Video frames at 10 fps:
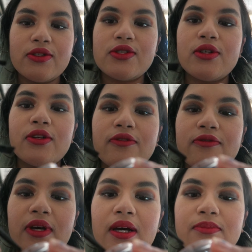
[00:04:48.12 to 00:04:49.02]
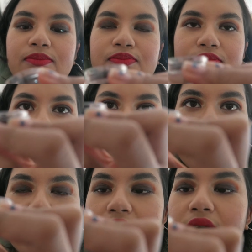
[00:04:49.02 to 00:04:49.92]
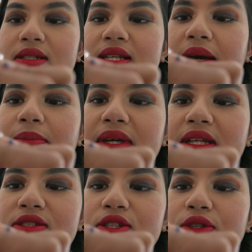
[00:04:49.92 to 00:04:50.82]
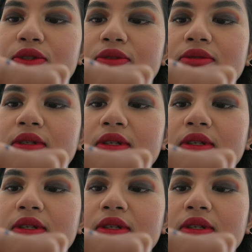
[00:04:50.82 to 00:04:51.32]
sort of tap into